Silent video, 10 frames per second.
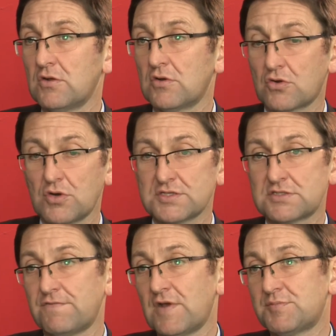across
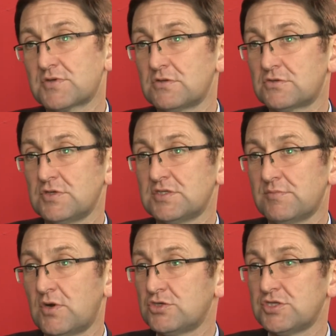developed countries,
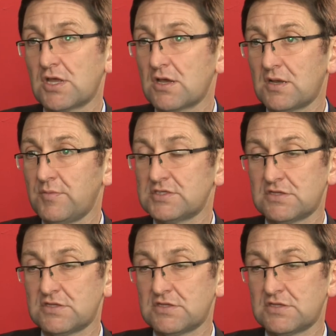emerging economies,